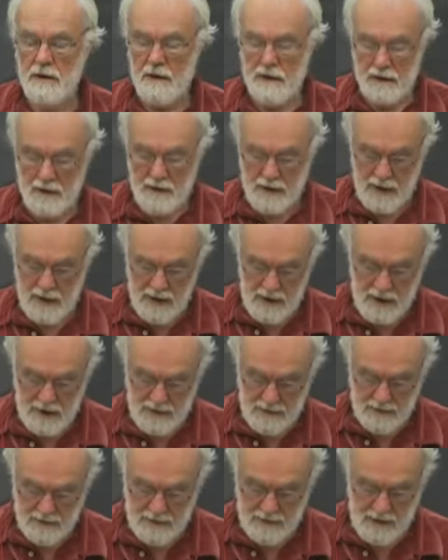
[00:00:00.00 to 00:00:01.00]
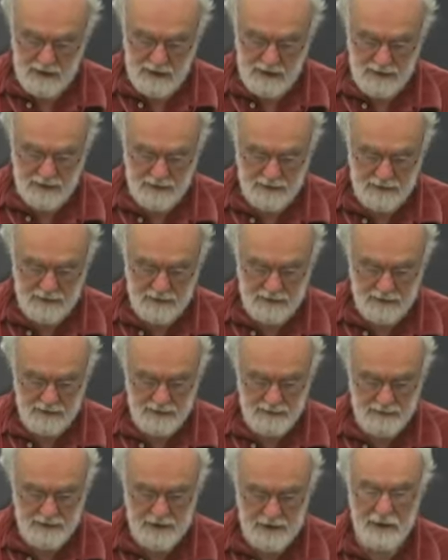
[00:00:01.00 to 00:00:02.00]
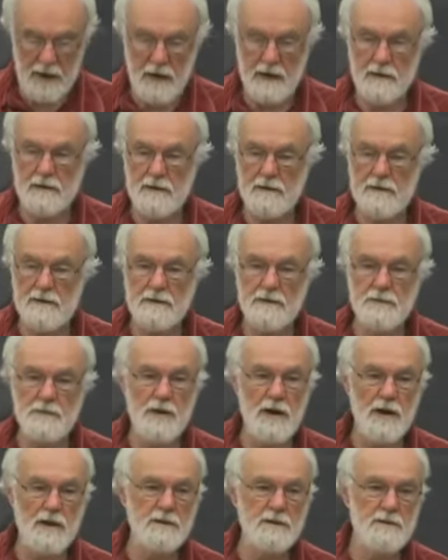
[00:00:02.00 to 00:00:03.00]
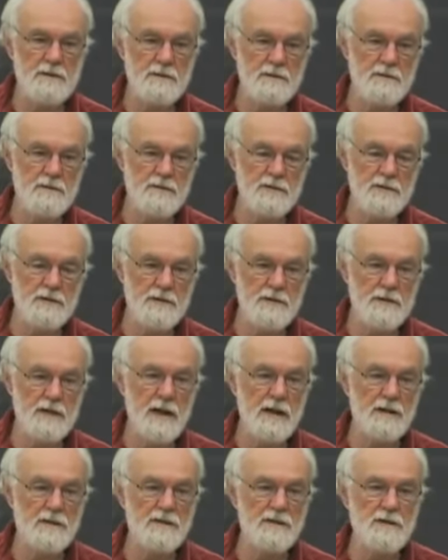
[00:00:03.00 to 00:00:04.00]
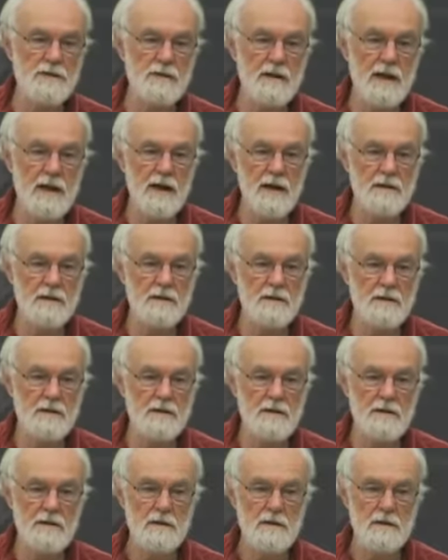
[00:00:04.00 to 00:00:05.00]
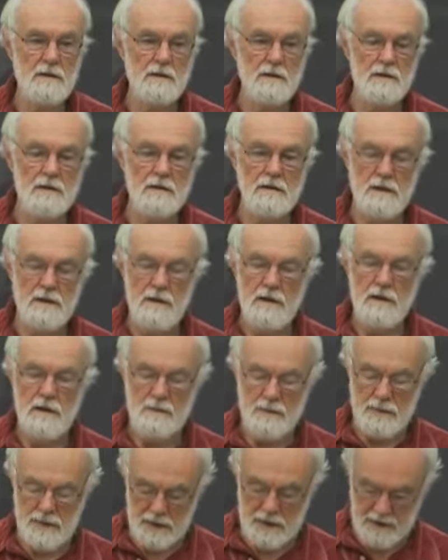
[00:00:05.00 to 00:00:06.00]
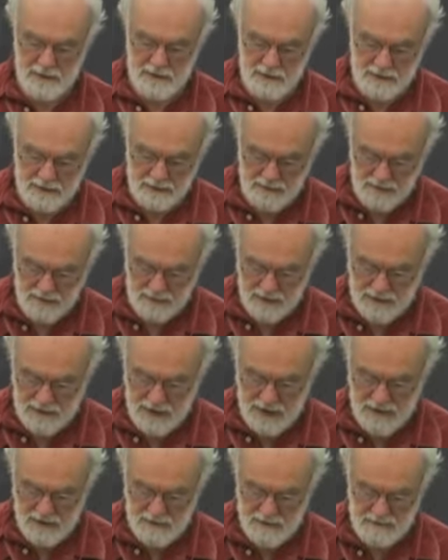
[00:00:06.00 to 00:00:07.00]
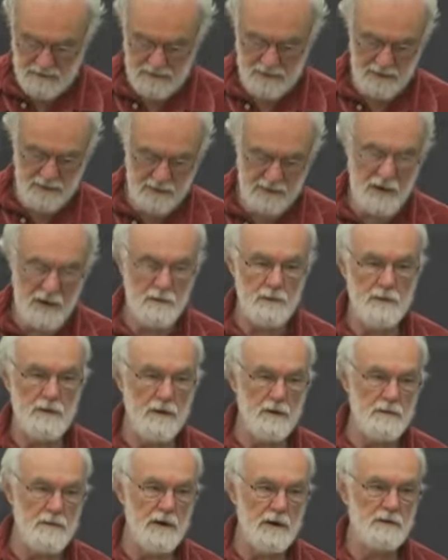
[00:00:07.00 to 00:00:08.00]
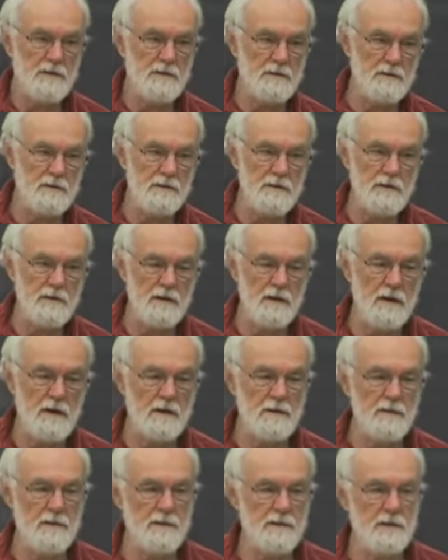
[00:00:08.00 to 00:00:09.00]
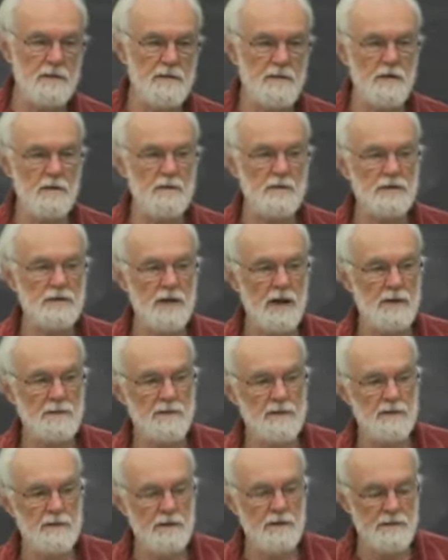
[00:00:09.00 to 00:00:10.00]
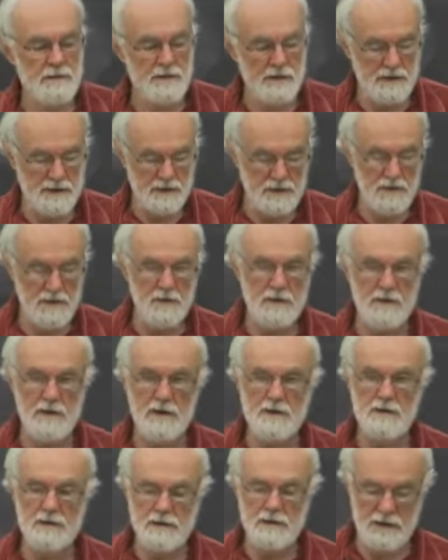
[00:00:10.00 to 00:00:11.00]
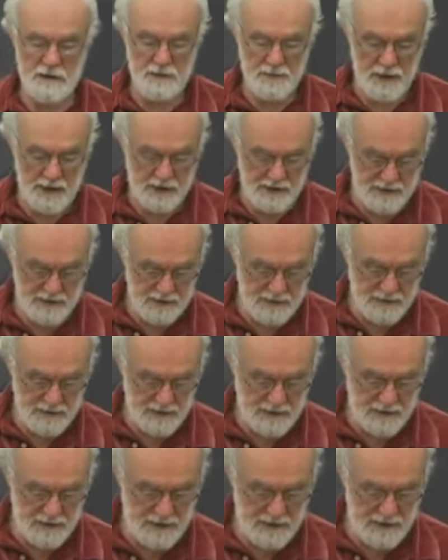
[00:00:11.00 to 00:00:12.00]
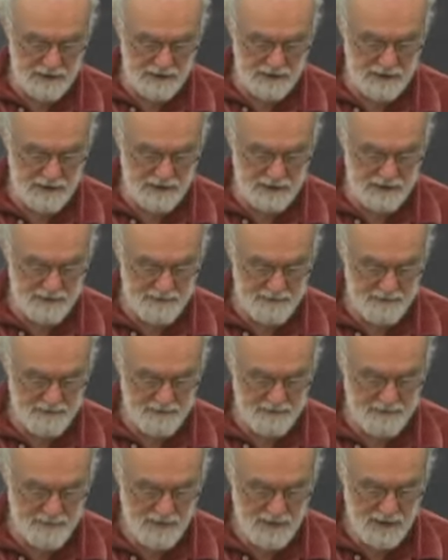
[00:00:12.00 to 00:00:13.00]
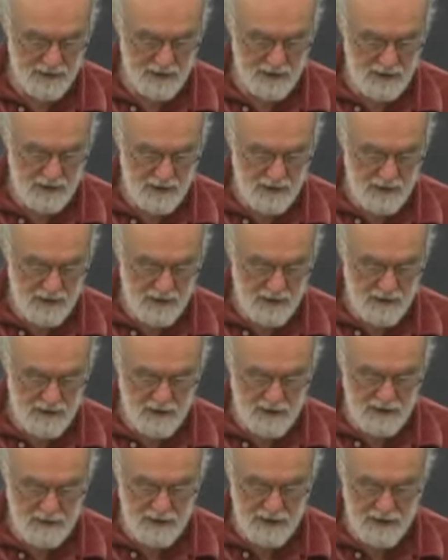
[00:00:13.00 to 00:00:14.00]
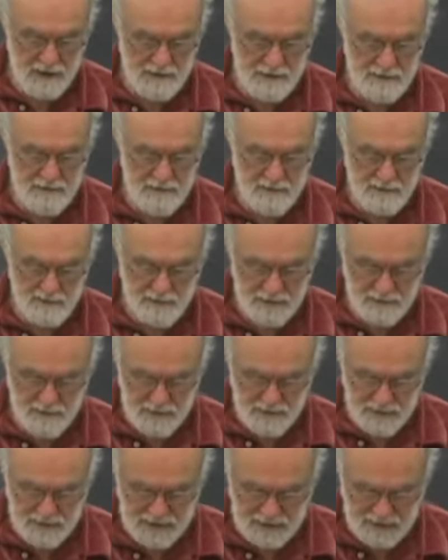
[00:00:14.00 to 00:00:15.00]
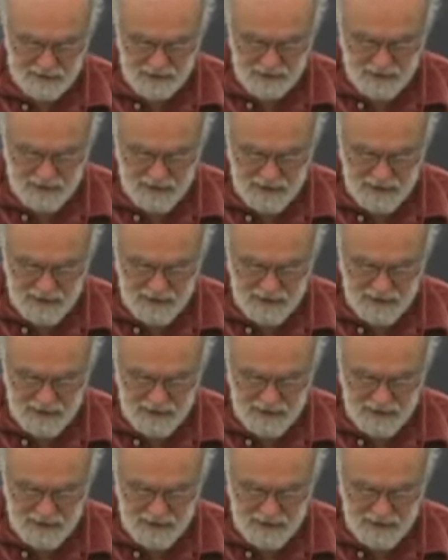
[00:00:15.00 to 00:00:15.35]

Uh, and and uh, but again, there's a price which is attached to that. But you again go going back to the argument of the former chapter. If this is all a necessary basis for the credit system, uh, then this